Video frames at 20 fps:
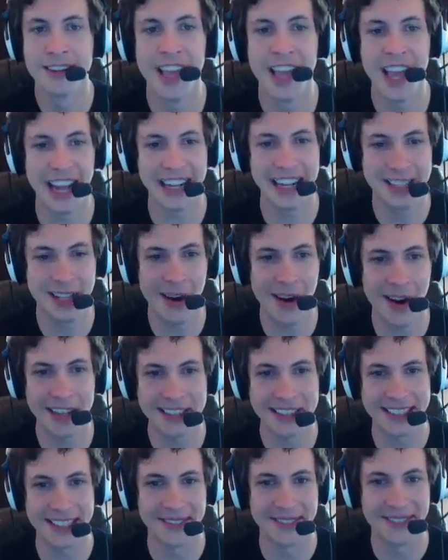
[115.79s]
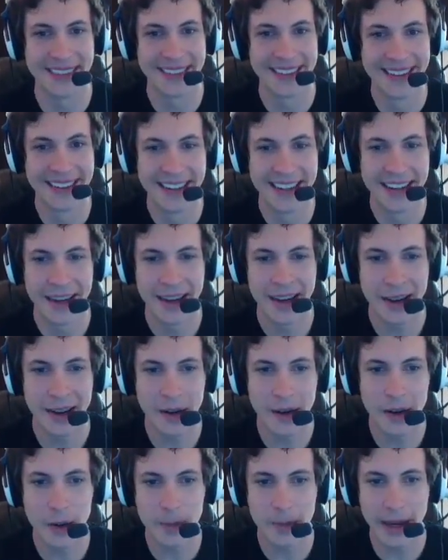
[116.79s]
That's awesome.
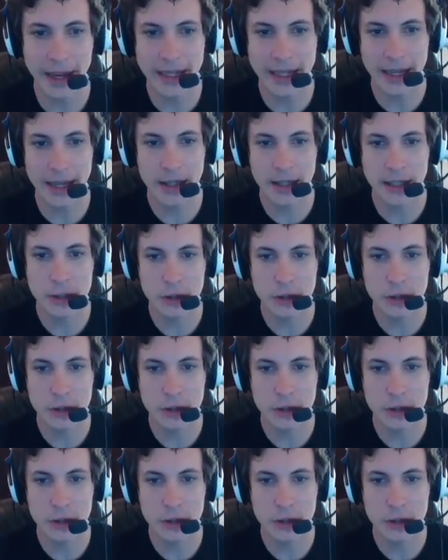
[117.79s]
Oh, my God.